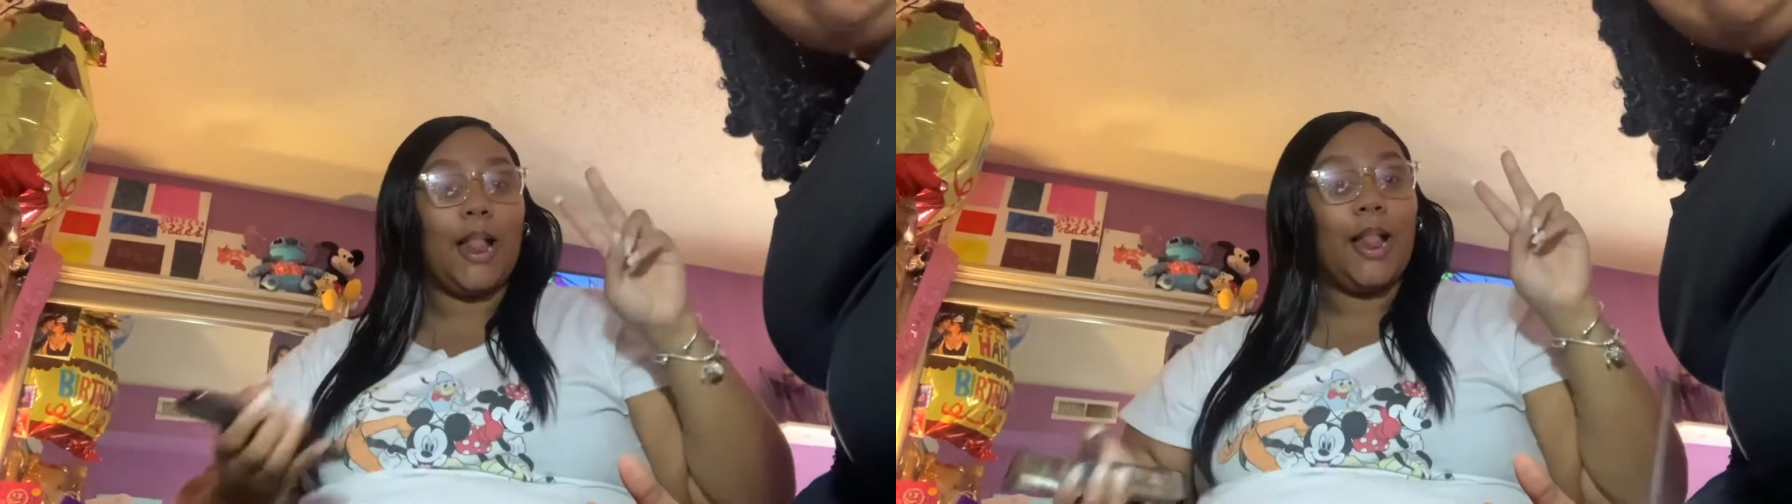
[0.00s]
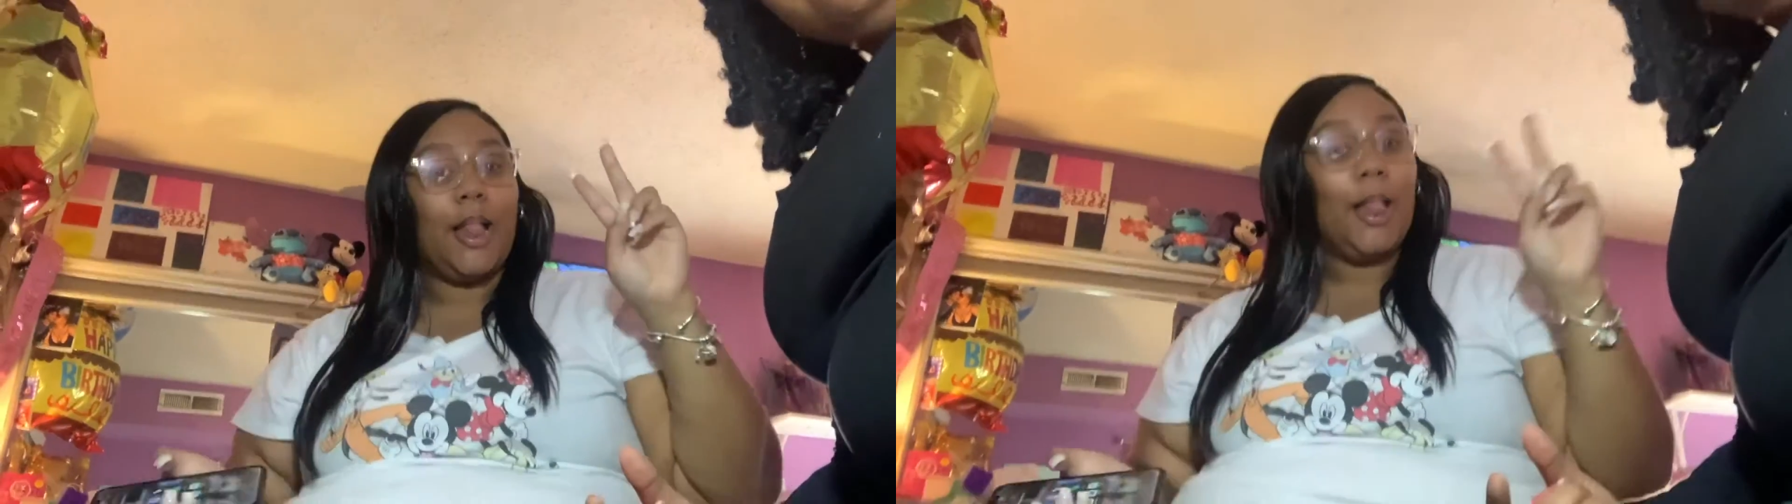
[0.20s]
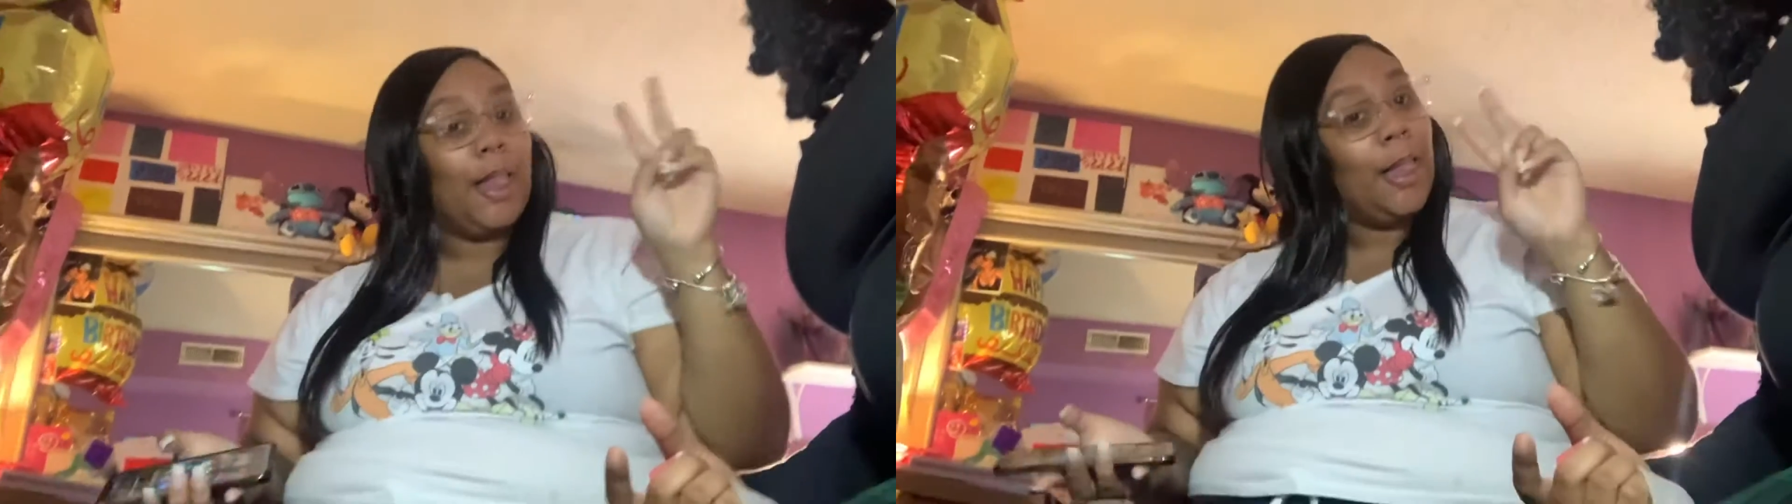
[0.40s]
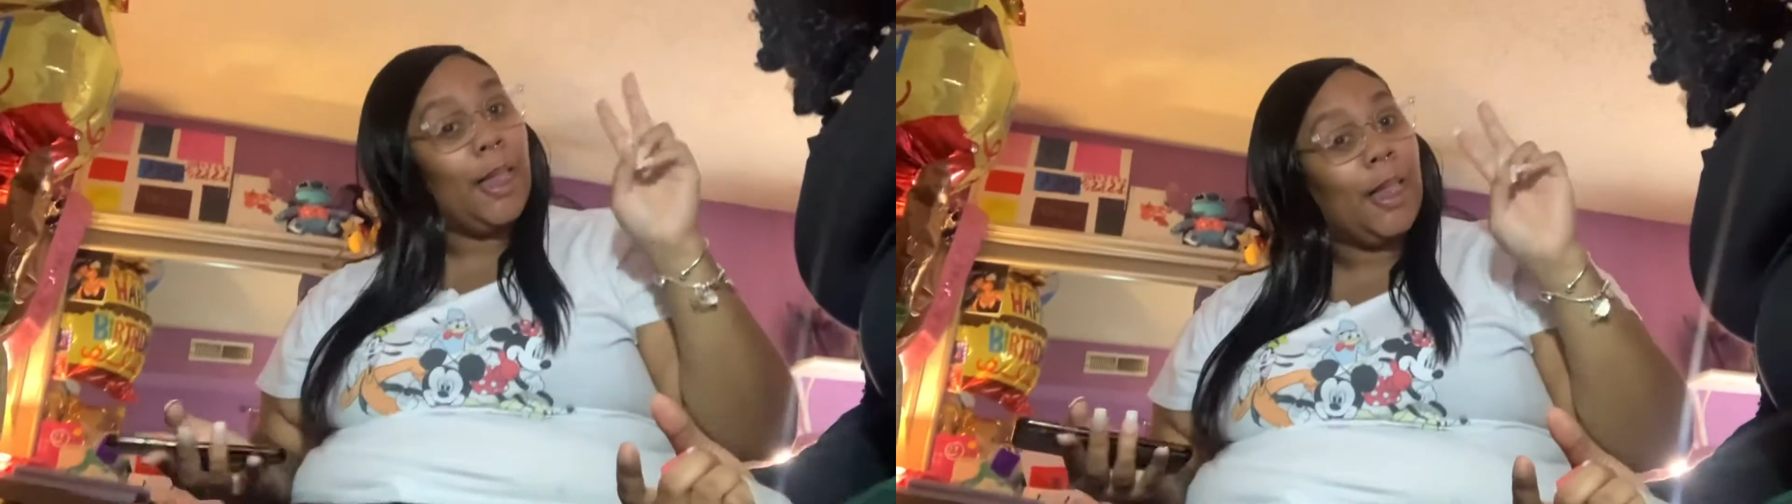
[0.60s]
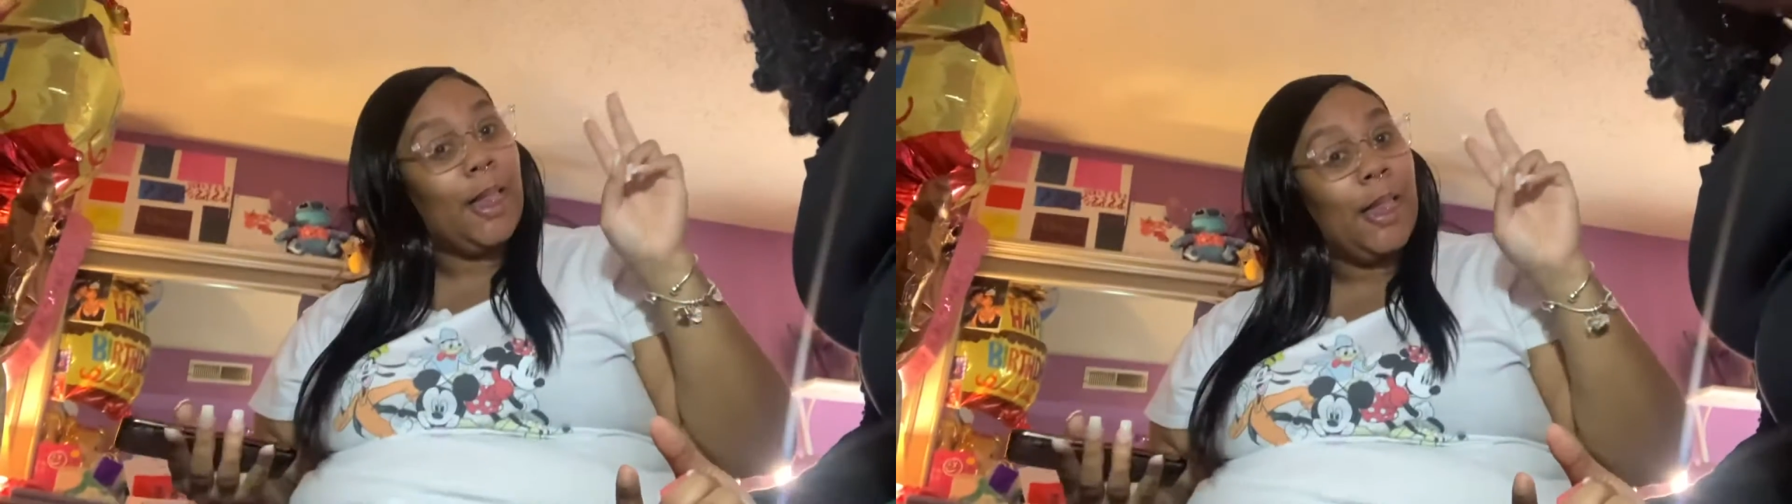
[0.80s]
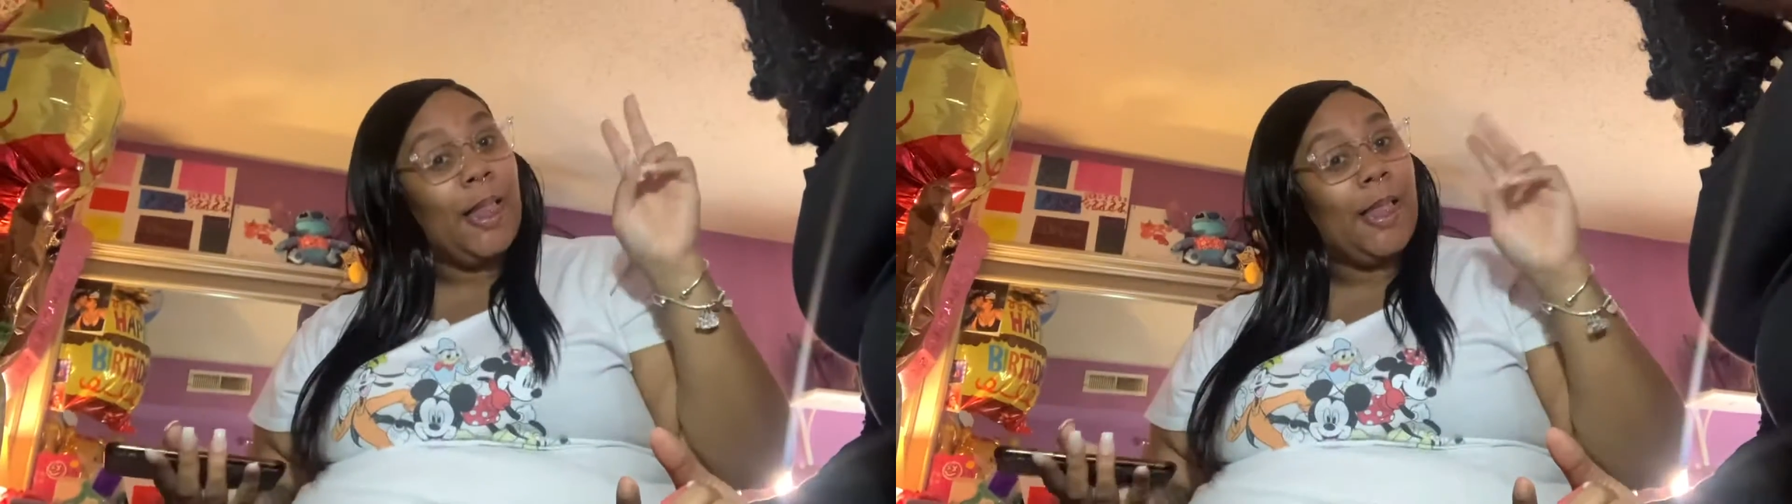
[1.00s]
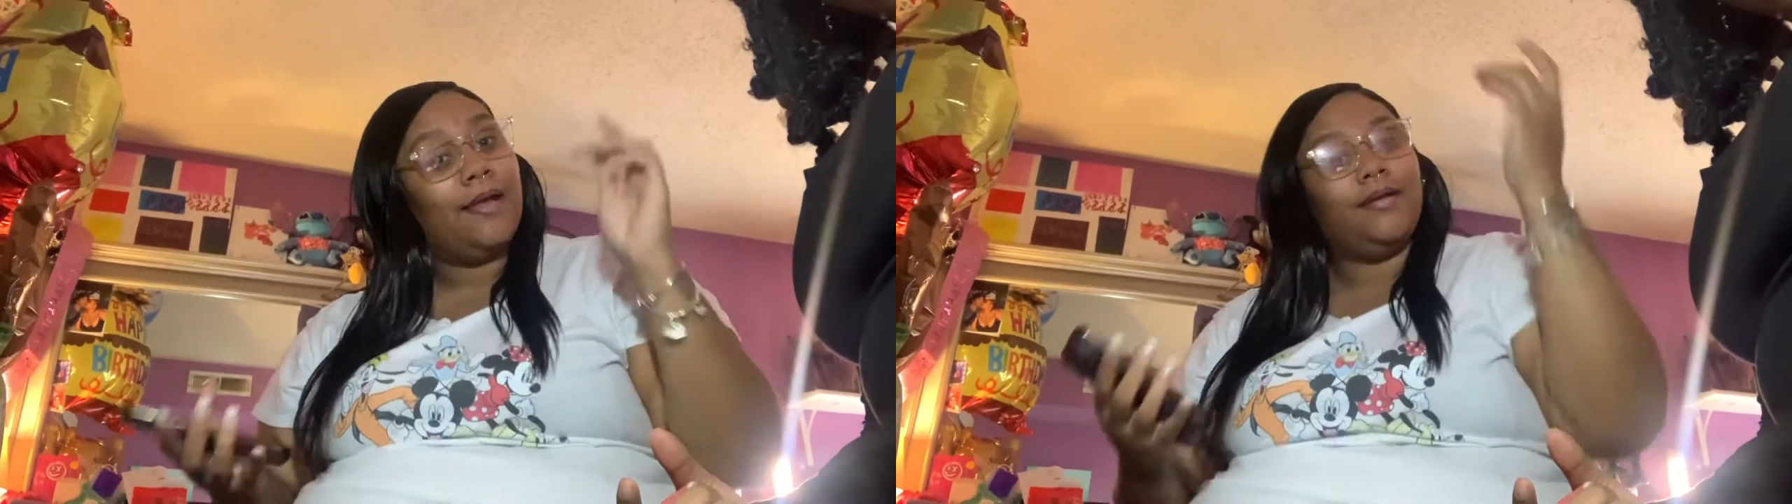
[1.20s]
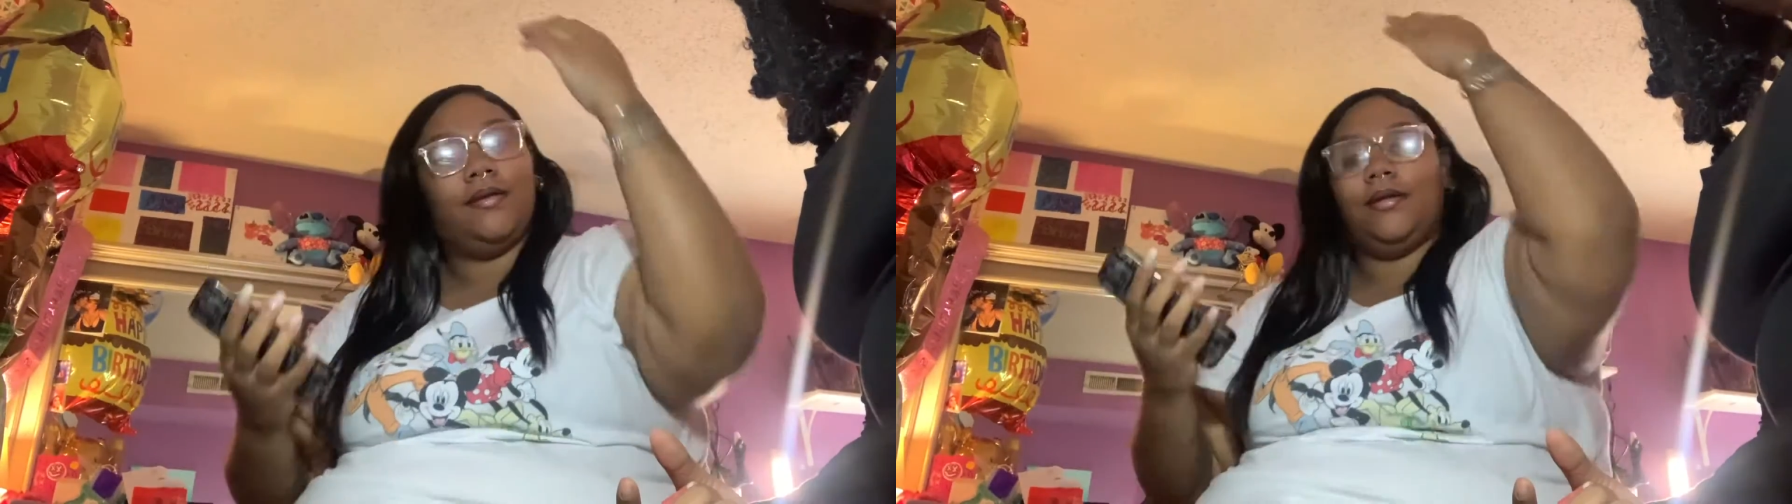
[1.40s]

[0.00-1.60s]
Up. I'm trying